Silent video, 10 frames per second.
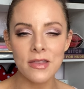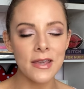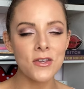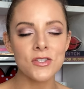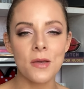
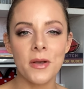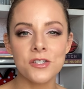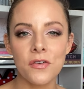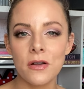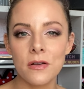Thank you so
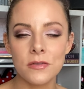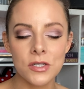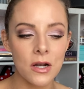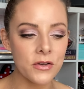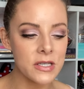much
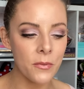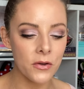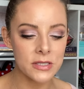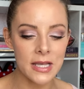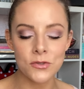to Glossy
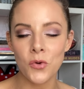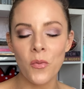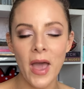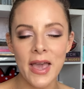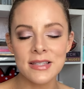Box as
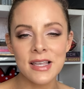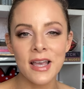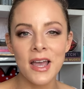always.